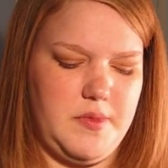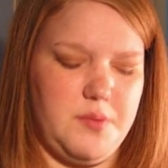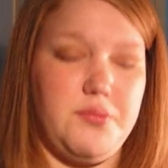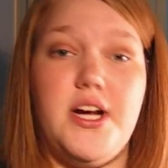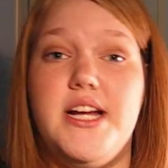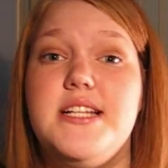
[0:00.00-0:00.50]
The
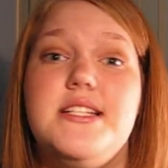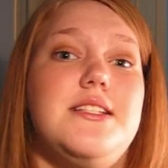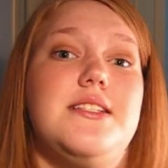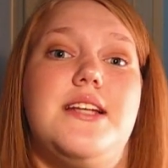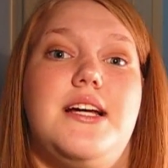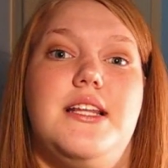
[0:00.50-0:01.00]

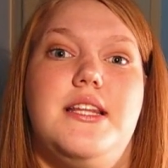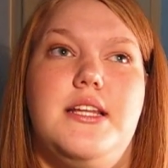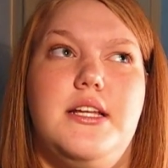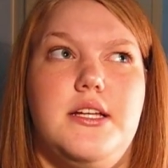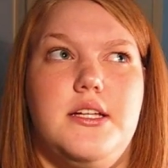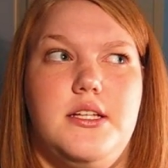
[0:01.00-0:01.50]
price, I
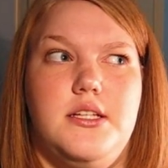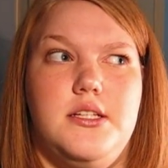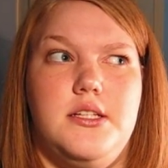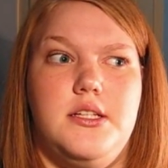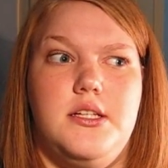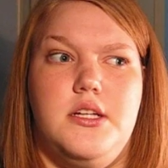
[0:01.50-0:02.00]
think
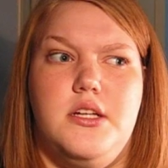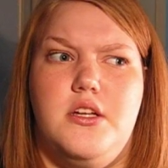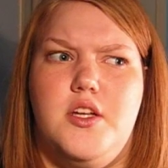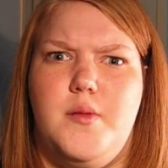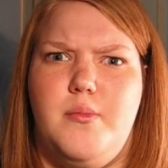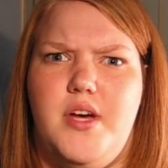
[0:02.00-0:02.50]

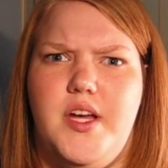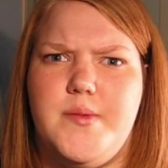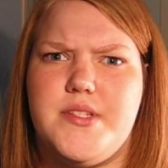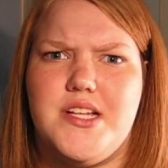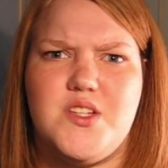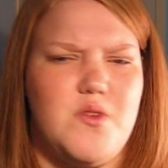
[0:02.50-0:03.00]
mine
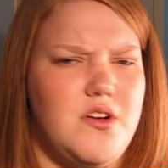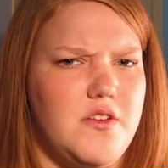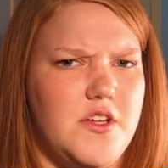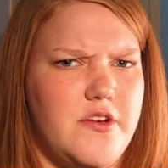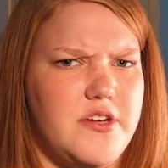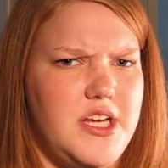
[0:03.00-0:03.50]
was like
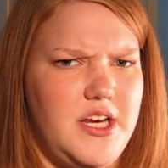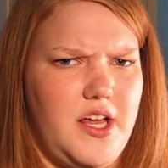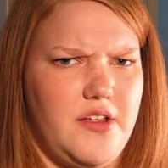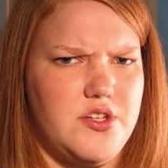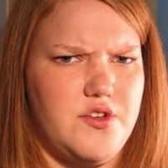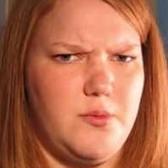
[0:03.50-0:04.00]
$12 or
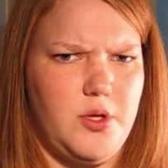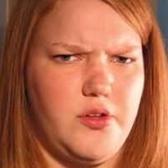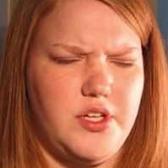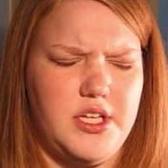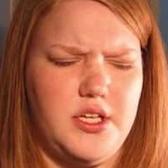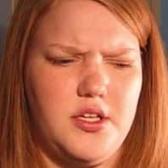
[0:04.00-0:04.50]
$13 from
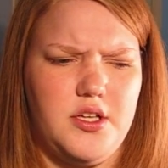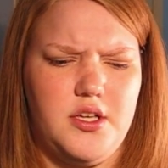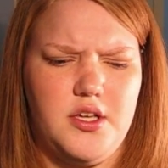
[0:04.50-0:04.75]
Ulta.